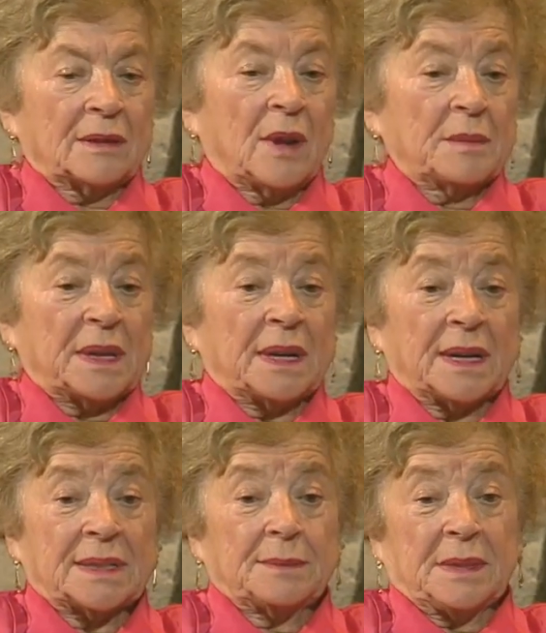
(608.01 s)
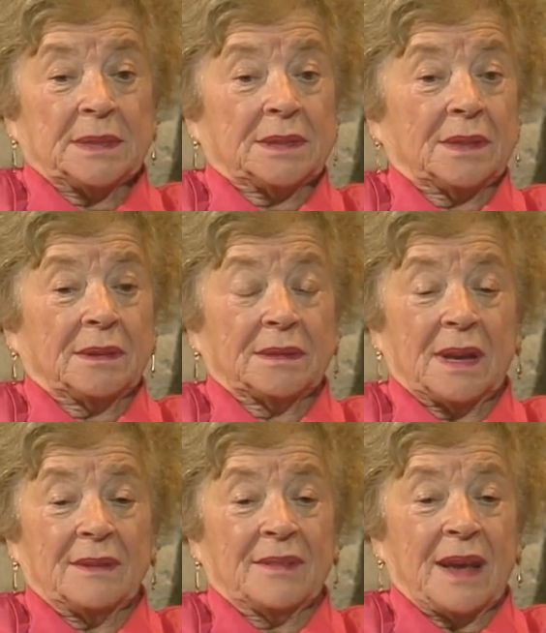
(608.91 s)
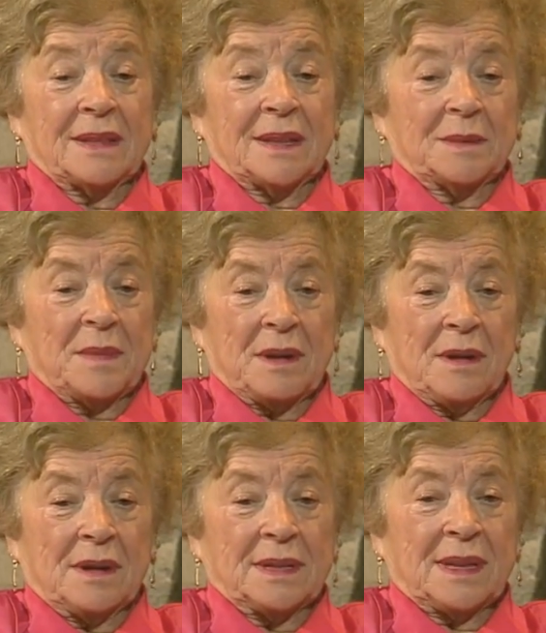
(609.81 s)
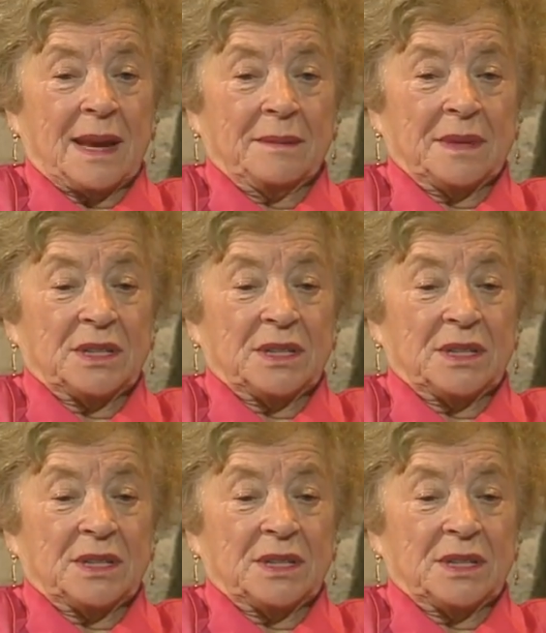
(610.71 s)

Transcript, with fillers: Coming Christmas, so they invited me all the time.